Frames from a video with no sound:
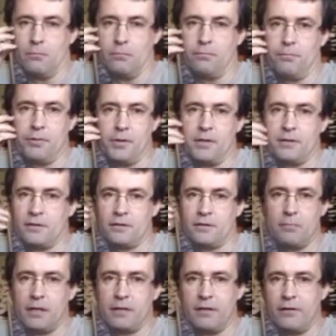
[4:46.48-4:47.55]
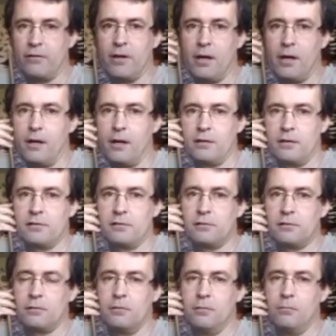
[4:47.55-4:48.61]
print
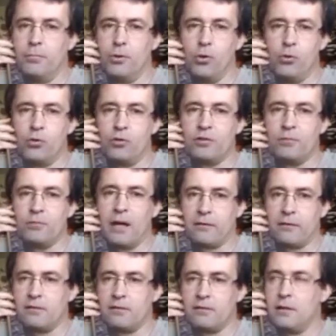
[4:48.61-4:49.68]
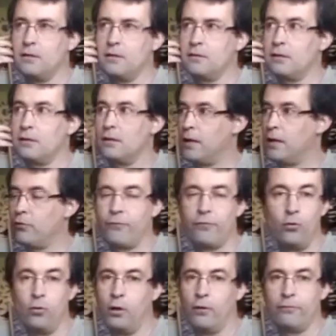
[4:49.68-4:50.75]
materials, books, magazines, and they were
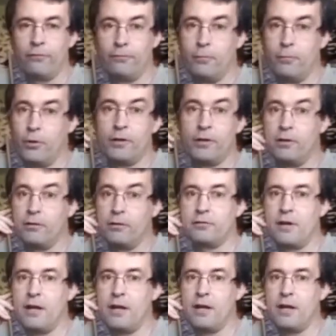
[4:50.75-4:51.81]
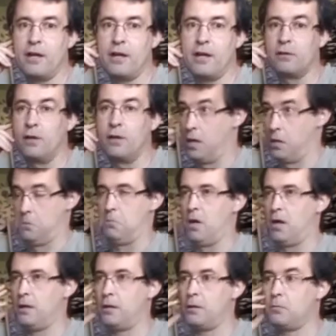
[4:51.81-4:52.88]
full of bird illustrations.
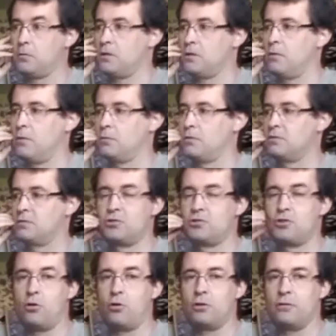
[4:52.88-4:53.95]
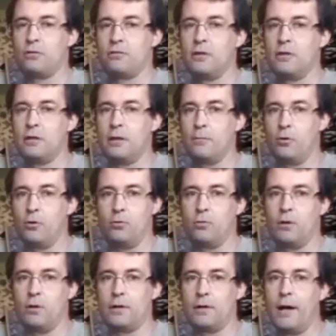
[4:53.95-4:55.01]
And I was shocked to see them.
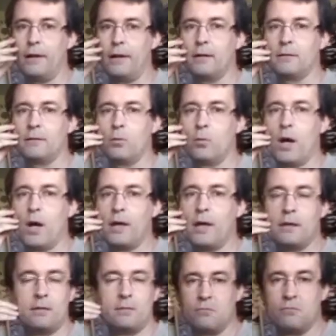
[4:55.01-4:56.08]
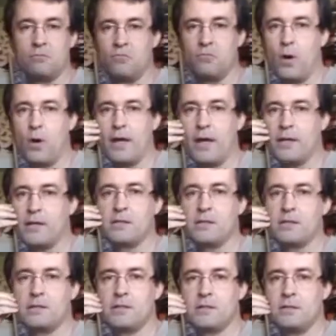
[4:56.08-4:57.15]
Oh, why
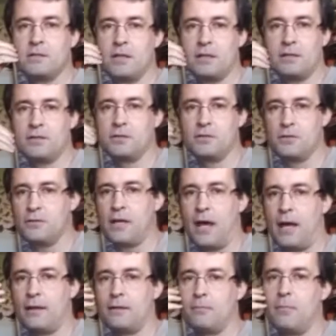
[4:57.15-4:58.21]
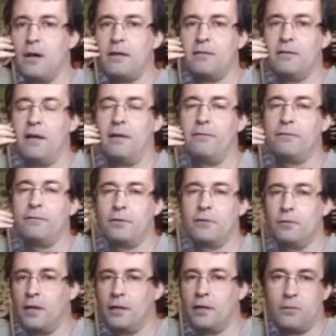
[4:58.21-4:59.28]
not to do that myself? So
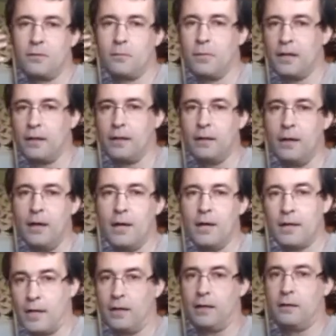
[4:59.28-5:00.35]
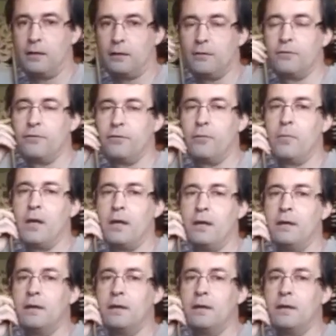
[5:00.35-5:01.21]
that was a big kick for me